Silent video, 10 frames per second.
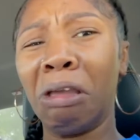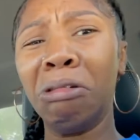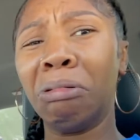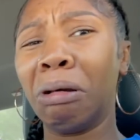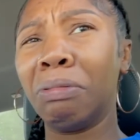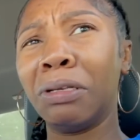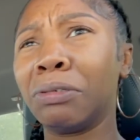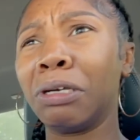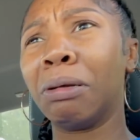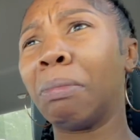do you always
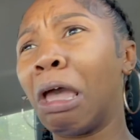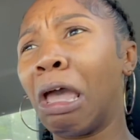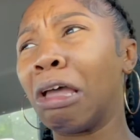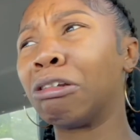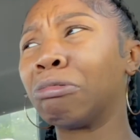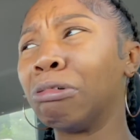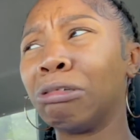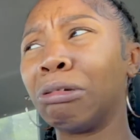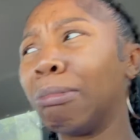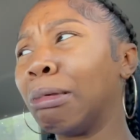want to match?
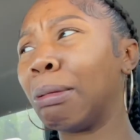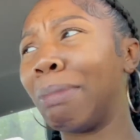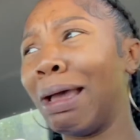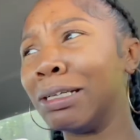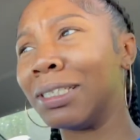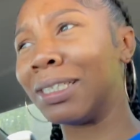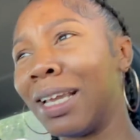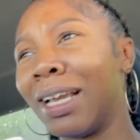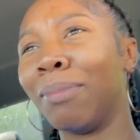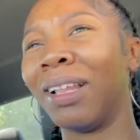What's up with the matching
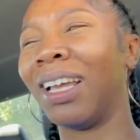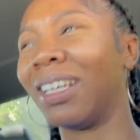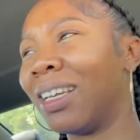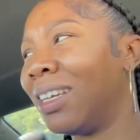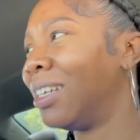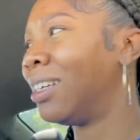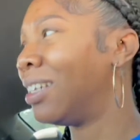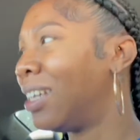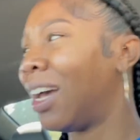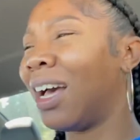thing? I'm like,
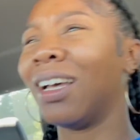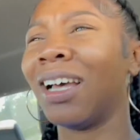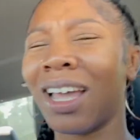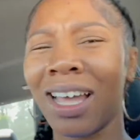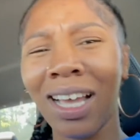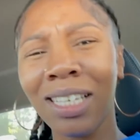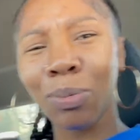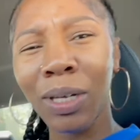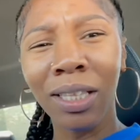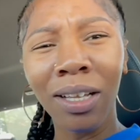because
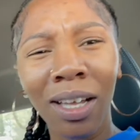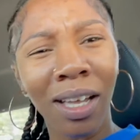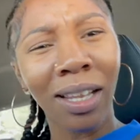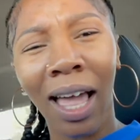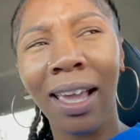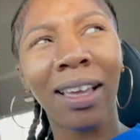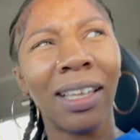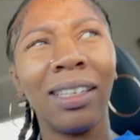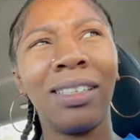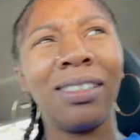we look like
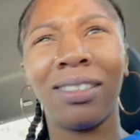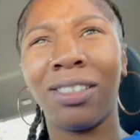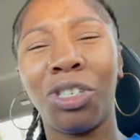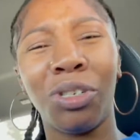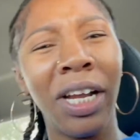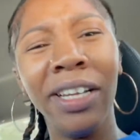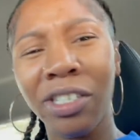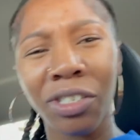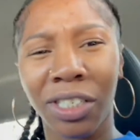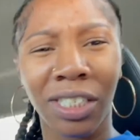strangers